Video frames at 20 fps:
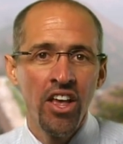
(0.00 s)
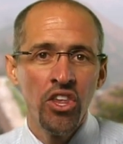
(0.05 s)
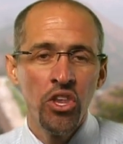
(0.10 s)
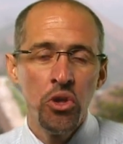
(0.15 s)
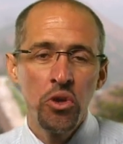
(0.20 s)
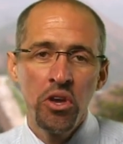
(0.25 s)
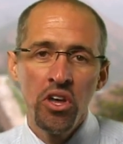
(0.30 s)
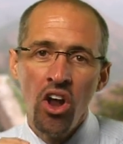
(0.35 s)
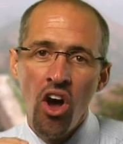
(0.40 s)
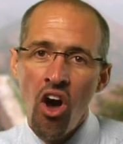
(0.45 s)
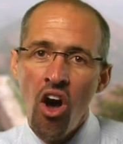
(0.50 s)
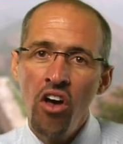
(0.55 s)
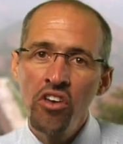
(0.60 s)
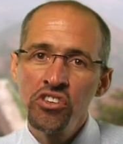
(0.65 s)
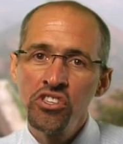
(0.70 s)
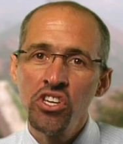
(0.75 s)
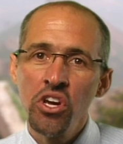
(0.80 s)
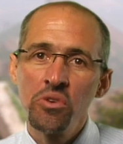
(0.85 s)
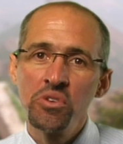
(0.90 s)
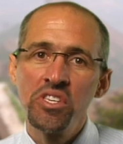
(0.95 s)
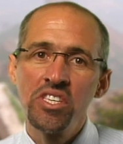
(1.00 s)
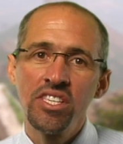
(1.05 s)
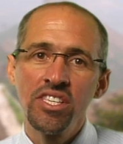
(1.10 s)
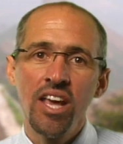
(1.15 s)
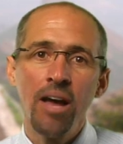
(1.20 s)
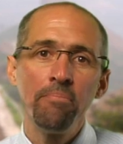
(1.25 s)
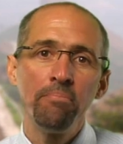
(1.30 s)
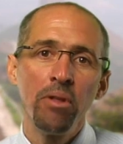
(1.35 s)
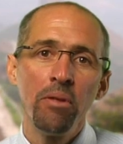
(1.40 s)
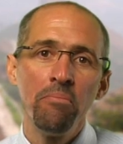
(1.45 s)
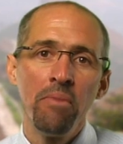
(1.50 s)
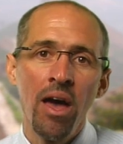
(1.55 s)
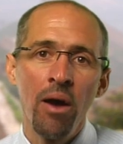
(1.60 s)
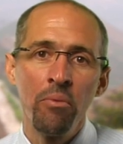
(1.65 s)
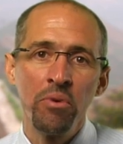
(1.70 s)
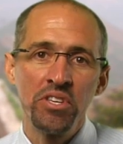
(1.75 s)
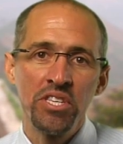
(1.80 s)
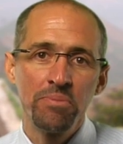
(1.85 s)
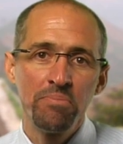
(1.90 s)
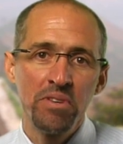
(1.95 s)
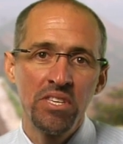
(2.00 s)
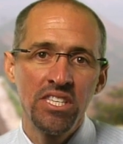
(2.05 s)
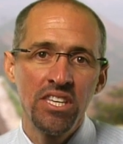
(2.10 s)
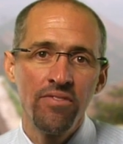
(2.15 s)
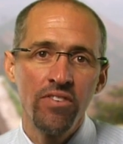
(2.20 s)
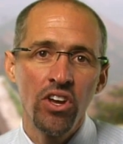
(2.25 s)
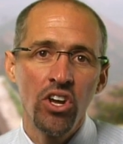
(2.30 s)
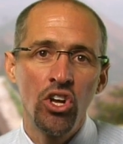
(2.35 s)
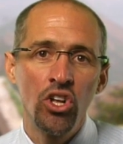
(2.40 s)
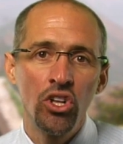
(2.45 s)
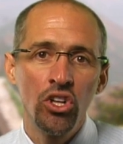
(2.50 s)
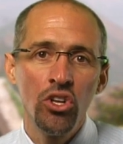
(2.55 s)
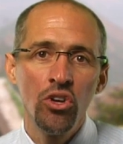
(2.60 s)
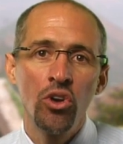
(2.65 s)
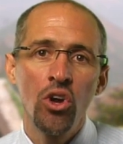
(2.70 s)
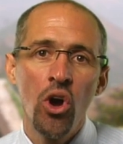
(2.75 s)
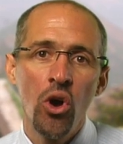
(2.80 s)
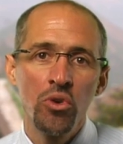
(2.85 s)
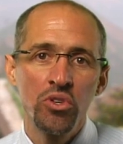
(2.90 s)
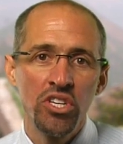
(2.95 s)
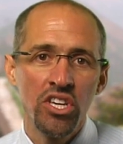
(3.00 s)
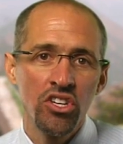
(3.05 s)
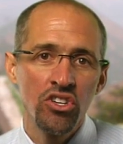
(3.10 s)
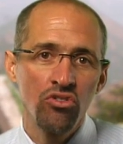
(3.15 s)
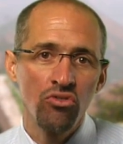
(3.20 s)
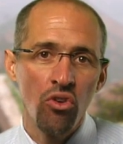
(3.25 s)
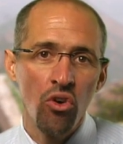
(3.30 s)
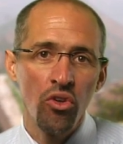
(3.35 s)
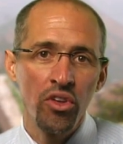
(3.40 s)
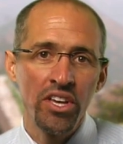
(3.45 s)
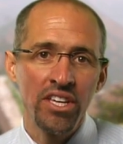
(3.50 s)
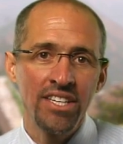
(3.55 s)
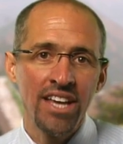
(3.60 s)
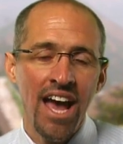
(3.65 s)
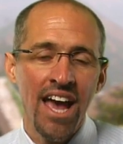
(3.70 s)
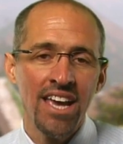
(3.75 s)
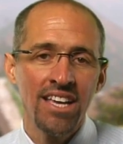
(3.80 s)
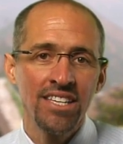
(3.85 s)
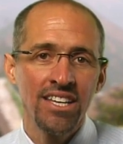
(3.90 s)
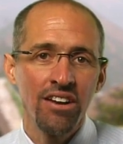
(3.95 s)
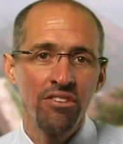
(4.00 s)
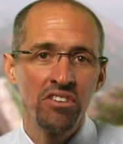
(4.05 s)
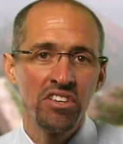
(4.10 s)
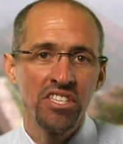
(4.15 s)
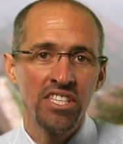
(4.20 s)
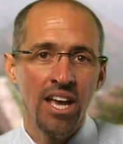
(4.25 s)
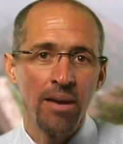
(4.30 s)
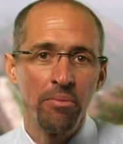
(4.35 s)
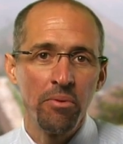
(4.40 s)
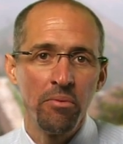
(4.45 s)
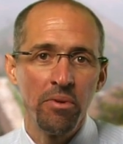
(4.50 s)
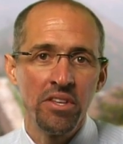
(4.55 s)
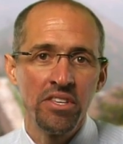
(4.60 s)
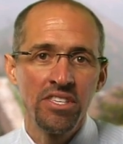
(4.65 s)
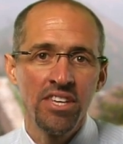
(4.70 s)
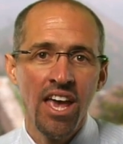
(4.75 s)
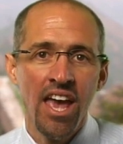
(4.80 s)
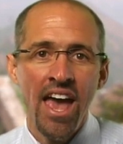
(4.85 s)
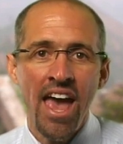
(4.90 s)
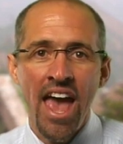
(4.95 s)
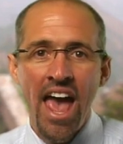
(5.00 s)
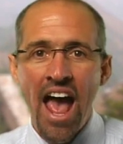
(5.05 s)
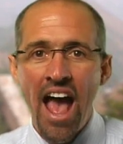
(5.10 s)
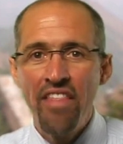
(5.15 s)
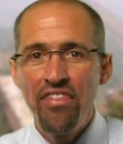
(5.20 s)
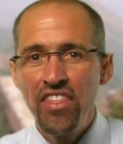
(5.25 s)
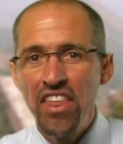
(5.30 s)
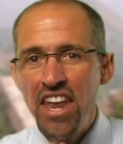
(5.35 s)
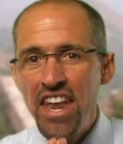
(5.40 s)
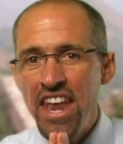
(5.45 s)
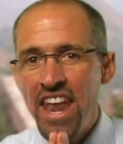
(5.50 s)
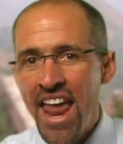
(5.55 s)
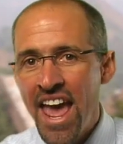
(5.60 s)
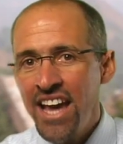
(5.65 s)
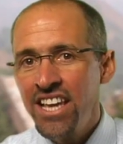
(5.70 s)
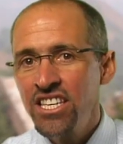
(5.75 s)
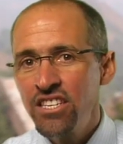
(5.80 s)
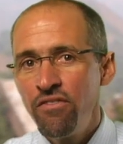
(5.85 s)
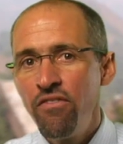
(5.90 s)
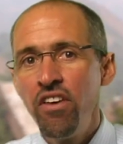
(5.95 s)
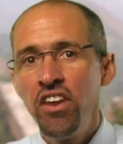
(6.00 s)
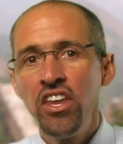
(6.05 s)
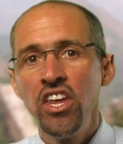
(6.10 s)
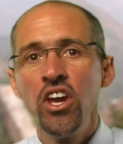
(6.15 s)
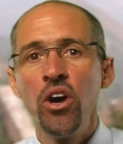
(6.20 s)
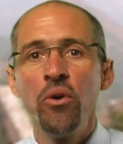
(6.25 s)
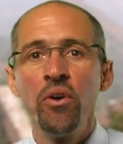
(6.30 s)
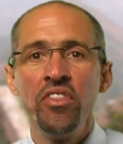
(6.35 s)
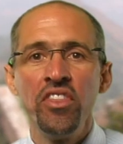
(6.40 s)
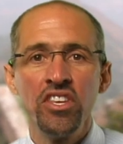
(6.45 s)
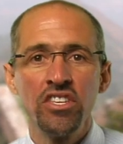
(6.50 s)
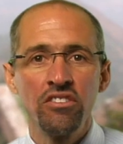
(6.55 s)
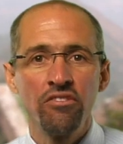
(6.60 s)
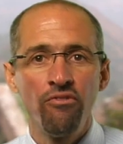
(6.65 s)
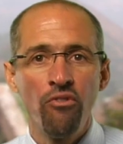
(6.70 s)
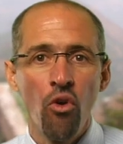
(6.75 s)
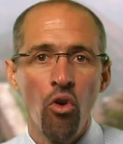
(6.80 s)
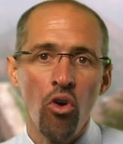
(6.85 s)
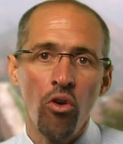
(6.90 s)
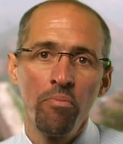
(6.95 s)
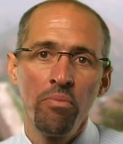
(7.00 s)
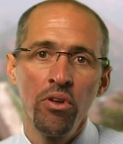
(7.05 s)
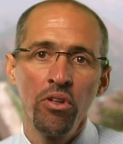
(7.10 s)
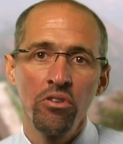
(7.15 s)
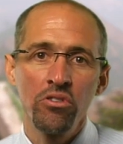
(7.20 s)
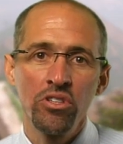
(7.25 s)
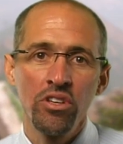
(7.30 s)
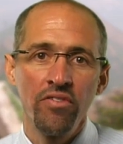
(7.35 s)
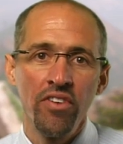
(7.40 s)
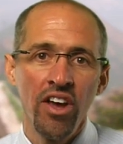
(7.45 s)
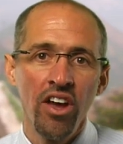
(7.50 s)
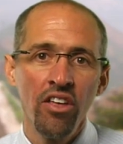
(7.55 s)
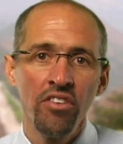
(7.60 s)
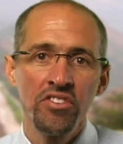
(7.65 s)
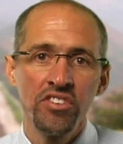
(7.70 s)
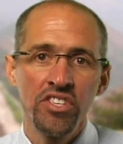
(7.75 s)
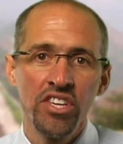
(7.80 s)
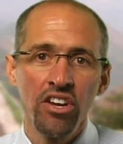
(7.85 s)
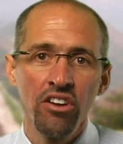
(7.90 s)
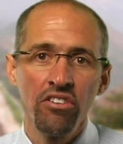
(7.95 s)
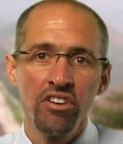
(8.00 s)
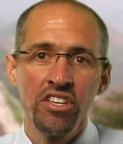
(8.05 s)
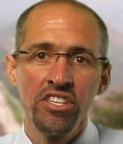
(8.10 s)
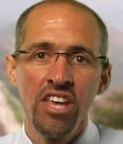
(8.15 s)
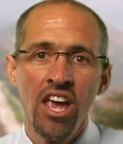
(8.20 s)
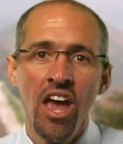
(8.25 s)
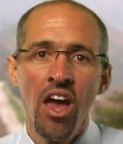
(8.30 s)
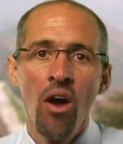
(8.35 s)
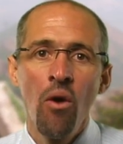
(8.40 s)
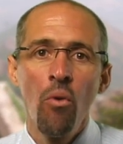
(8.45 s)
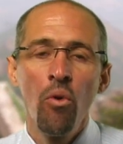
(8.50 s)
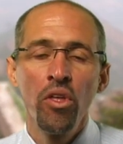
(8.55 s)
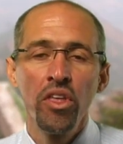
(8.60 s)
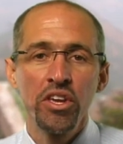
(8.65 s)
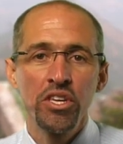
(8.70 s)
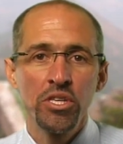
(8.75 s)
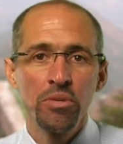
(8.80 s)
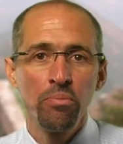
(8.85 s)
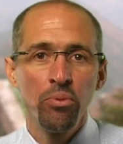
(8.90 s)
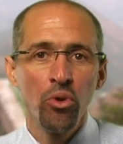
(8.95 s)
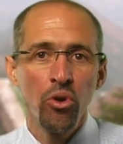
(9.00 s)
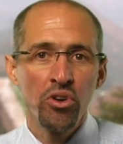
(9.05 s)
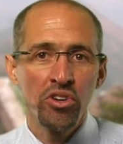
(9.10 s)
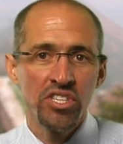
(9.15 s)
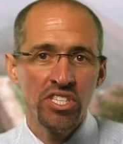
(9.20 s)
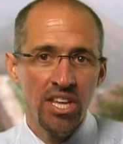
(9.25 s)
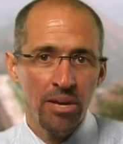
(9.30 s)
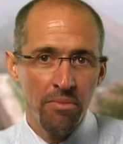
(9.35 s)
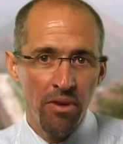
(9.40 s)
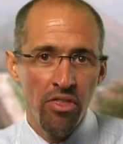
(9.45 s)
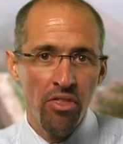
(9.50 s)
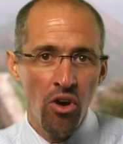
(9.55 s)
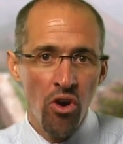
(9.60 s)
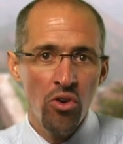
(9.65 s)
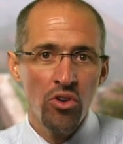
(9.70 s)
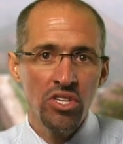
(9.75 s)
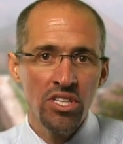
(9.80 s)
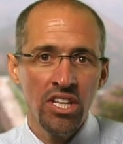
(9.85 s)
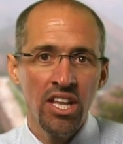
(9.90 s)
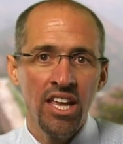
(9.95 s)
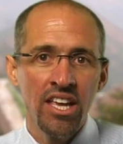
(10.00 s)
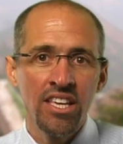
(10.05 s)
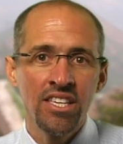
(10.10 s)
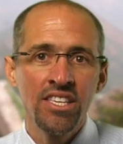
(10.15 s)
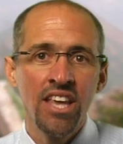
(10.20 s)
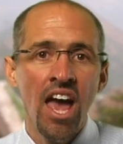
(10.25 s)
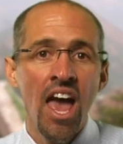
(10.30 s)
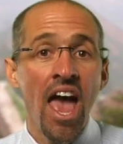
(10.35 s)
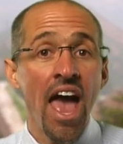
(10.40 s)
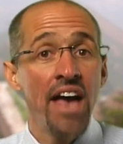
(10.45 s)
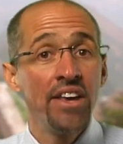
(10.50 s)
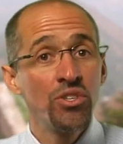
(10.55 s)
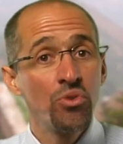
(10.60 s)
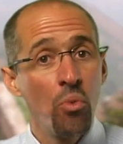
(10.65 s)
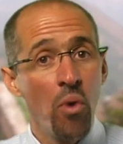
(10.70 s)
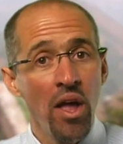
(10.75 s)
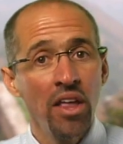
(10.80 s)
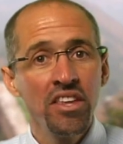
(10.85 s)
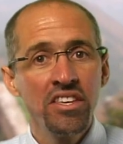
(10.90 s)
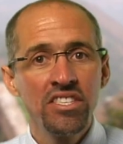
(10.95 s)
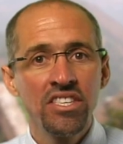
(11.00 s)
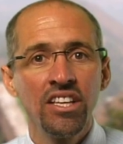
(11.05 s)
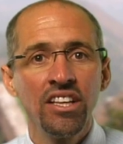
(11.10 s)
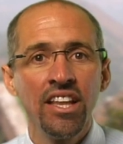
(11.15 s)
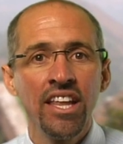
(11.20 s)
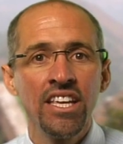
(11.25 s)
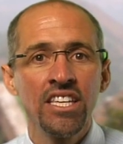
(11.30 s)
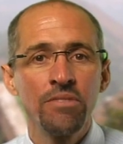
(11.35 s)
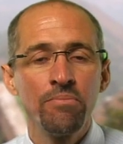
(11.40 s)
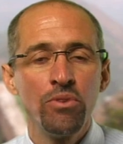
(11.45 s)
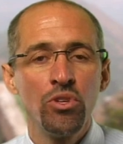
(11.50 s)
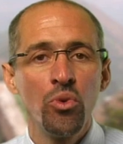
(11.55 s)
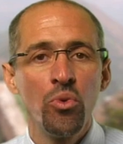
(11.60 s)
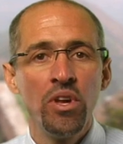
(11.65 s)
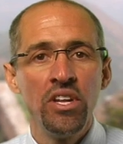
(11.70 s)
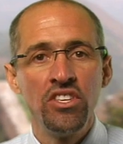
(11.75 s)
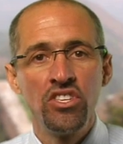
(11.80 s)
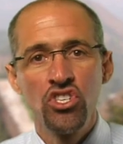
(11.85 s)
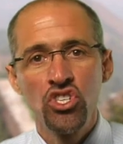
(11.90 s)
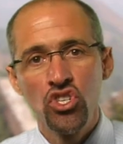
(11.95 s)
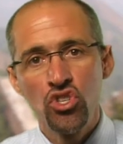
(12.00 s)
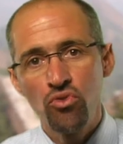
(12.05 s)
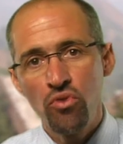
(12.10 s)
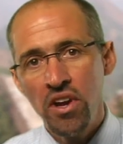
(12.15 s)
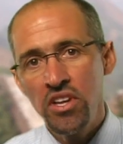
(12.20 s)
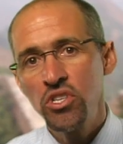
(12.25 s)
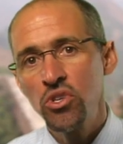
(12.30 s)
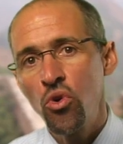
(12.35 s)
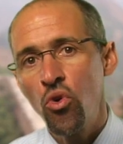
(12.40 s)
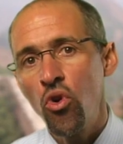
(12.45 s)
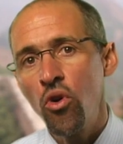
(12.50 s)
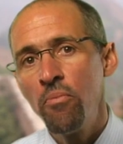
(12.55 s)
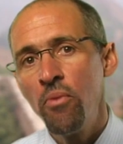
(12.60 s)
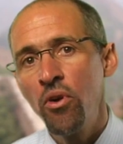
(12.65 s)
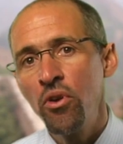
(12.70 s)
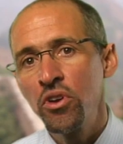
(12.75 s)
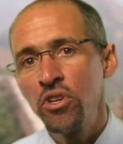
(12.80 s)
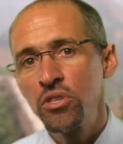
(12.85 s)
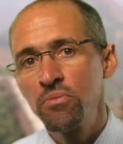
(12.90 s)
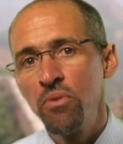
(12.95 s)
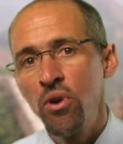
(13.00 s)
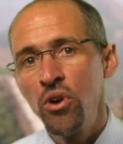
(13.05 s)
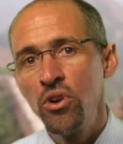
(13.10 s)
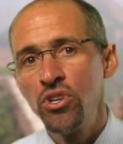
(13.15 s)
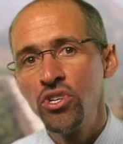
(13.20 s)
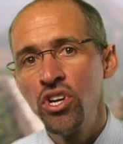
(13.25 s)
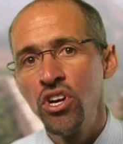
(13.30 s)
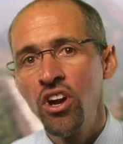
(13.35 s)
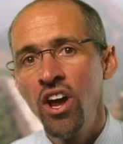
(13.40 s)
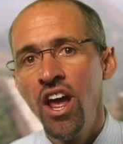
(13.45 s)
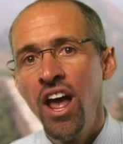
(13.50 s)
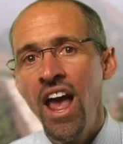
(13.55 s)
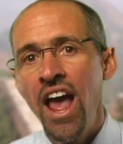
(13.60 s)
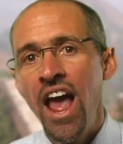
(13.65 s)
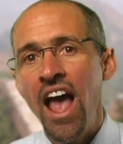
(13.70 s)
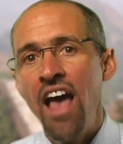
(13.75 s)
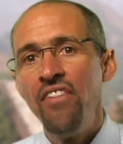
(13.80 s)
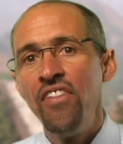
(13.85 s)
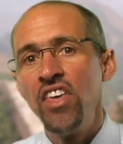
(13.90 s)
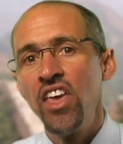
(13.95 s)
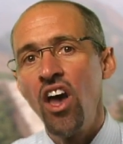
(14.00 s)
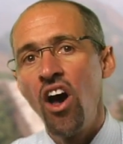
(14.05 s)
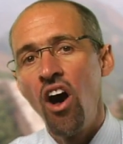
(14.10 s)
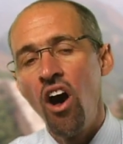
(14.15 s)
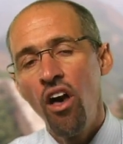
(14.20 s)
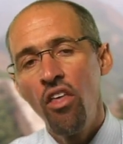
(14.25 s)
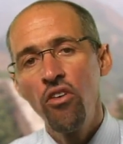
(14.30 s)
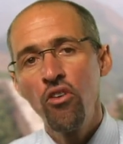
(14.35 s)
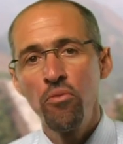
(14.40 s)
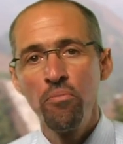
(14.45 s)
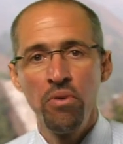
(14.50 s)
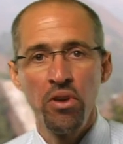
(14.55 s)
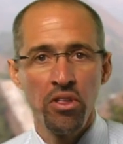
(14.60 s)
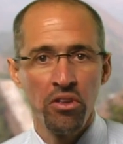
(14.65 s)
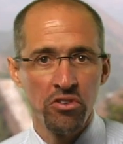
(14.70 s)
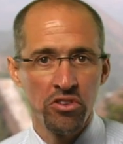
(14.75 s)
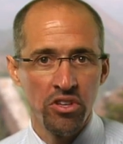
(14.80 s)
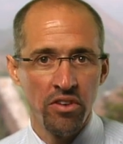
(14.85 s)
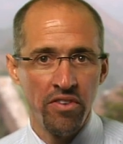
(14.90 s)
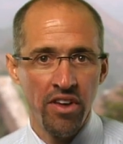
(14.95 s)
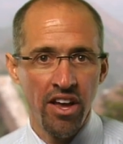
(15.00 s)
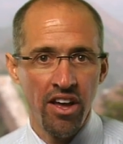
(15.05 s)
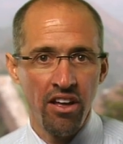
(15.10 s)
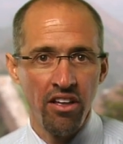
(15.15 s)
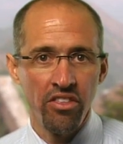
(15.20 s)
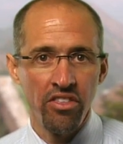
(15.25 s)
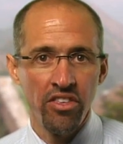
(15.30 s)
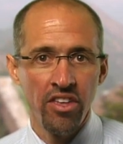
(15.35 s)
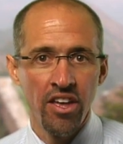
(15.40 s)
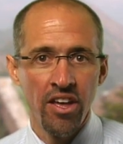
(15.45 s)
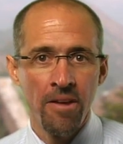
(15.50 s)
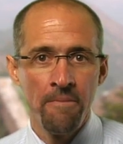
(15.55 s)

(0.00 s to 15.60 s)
You can also supplement with specific glucose-controlling dietary supplements, and the next video in this Four Pillars of Health series will explore some of those links, as well as the links between stress hormone exposure and the other pillars of health.